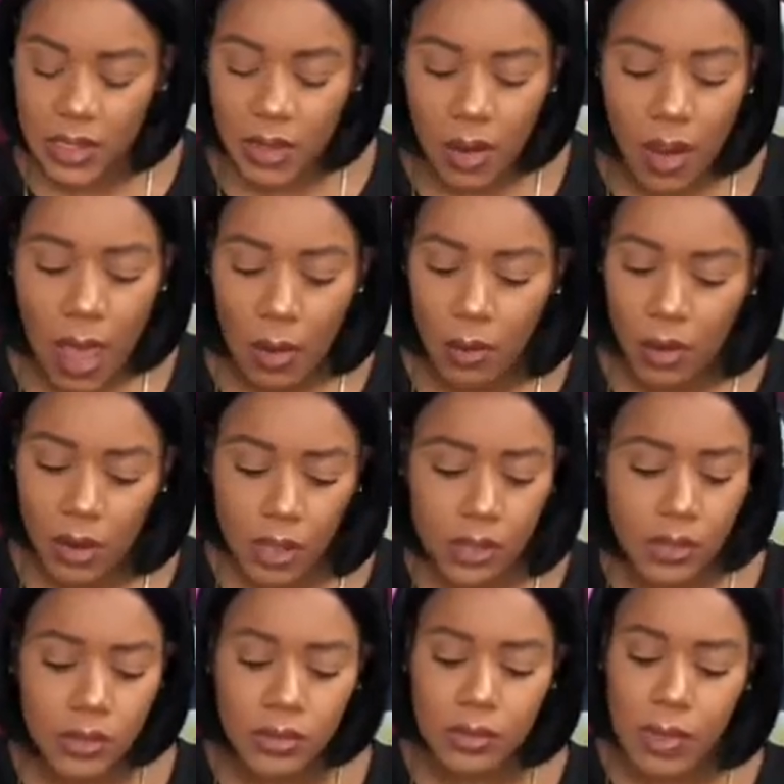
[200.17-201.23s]
you know, I want to
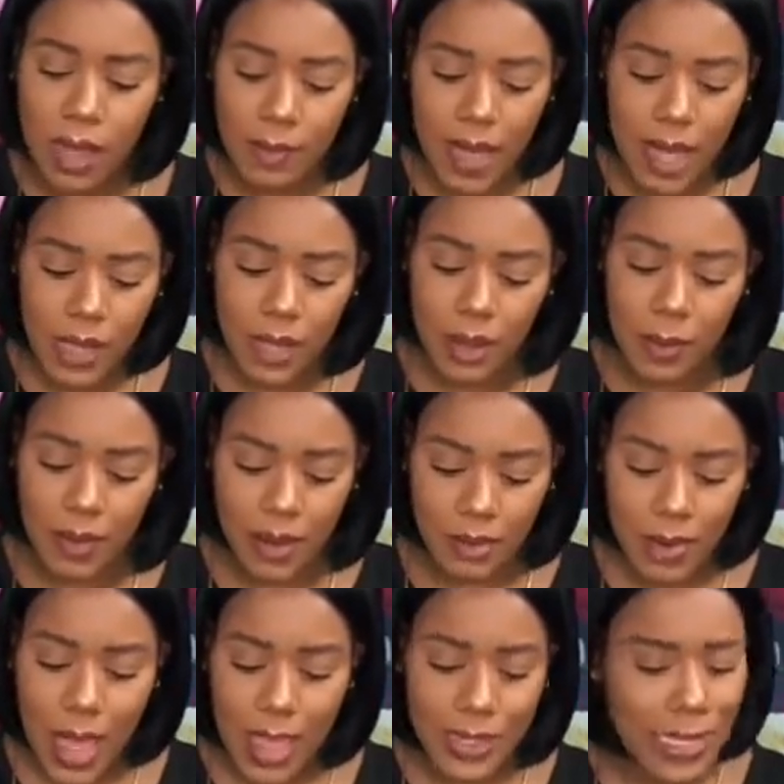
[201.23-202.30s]
do my makeup. And I'm
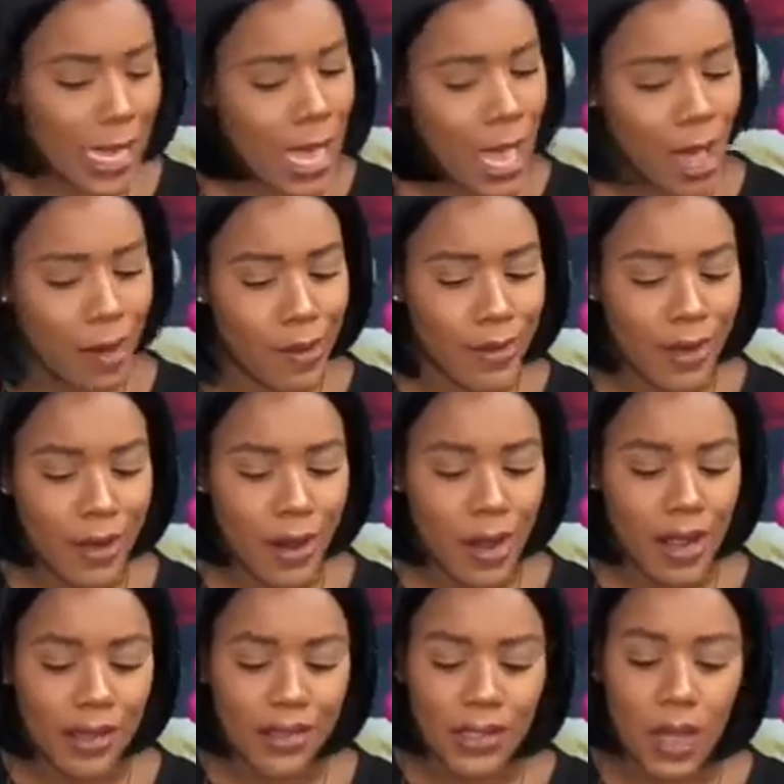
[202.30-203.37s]
like, go, oh,
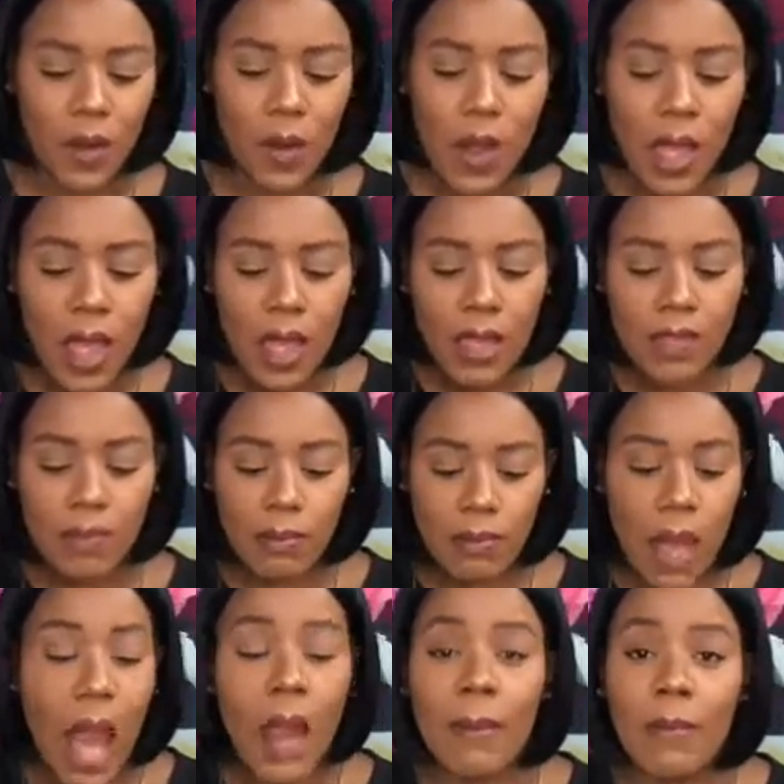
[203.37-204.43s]
girl. So
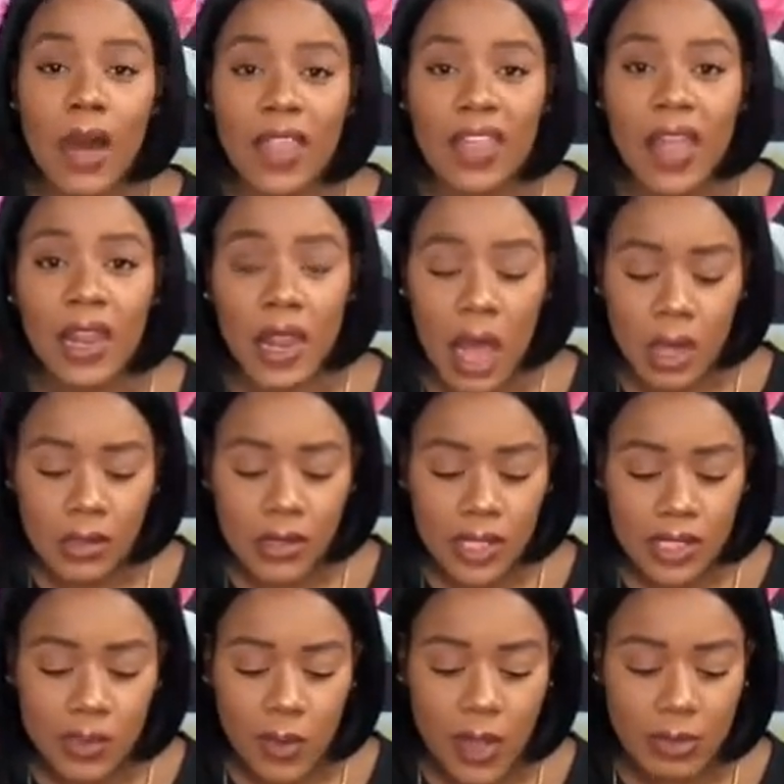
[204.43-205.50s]
my mother-in-law,
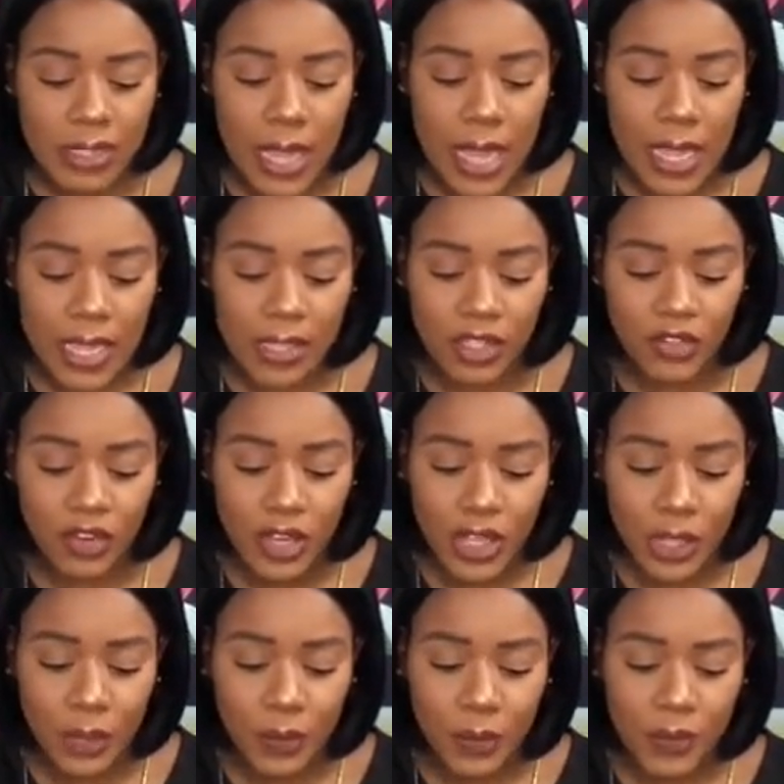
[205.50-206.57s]
this website is for
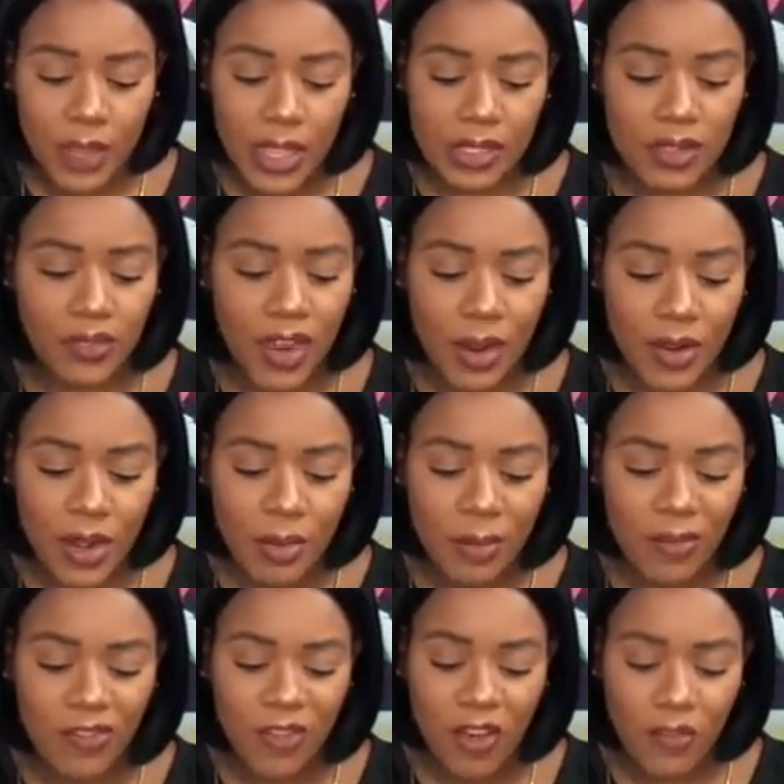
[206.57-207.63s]
you. It's very
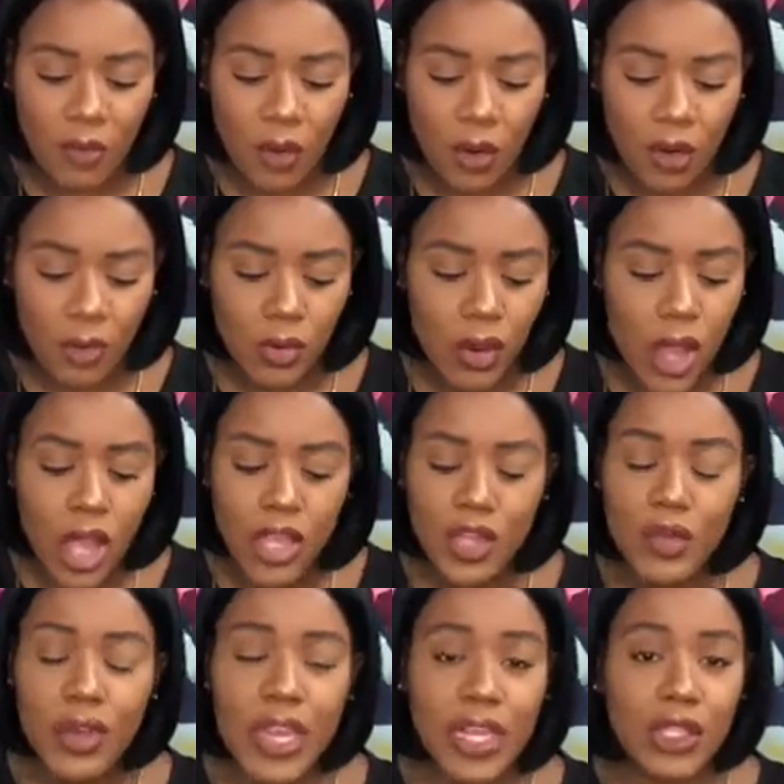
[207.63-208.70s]
affordable.
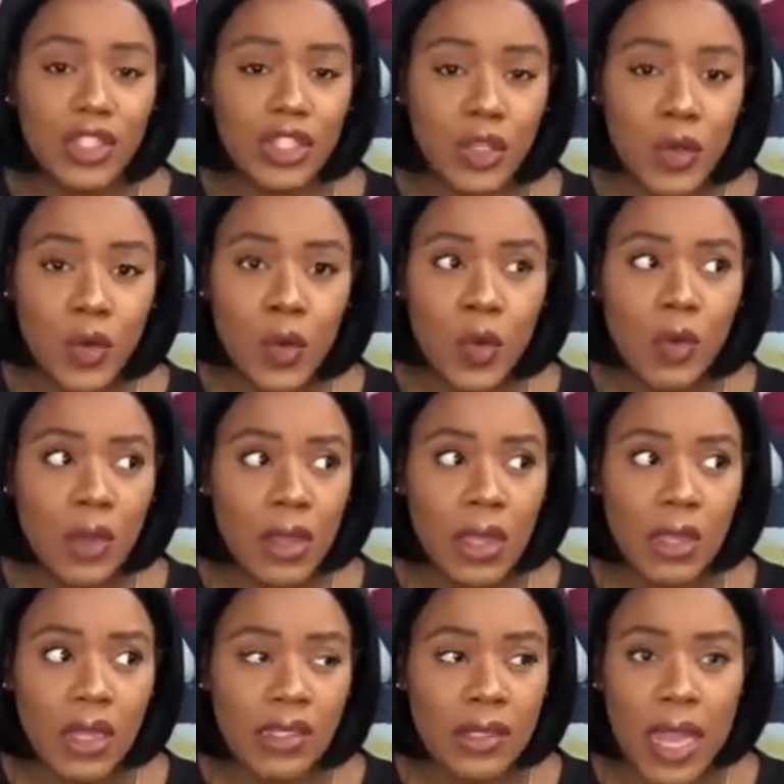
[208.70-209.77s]
You get two
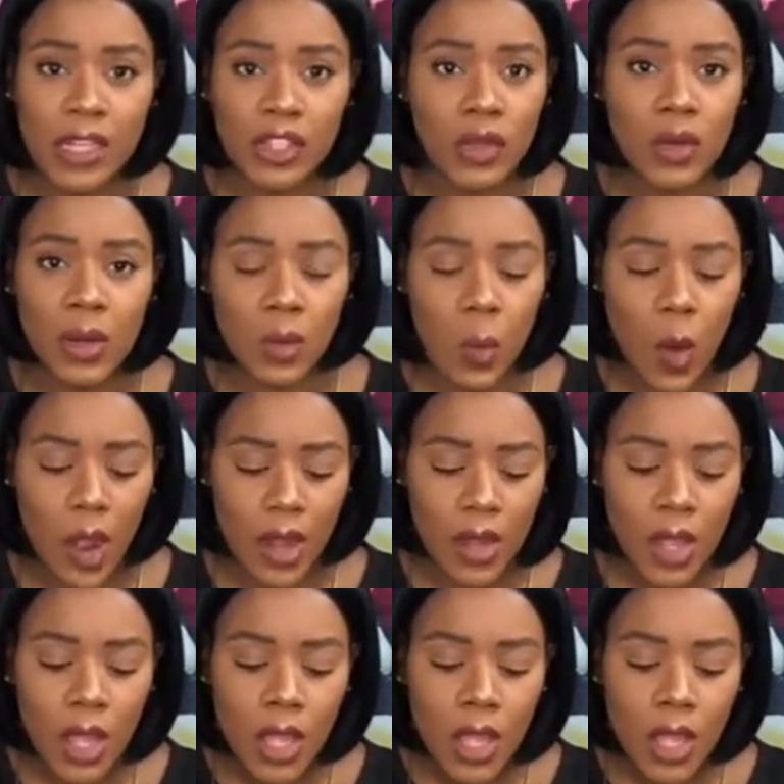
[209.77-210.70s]
it's like two in one.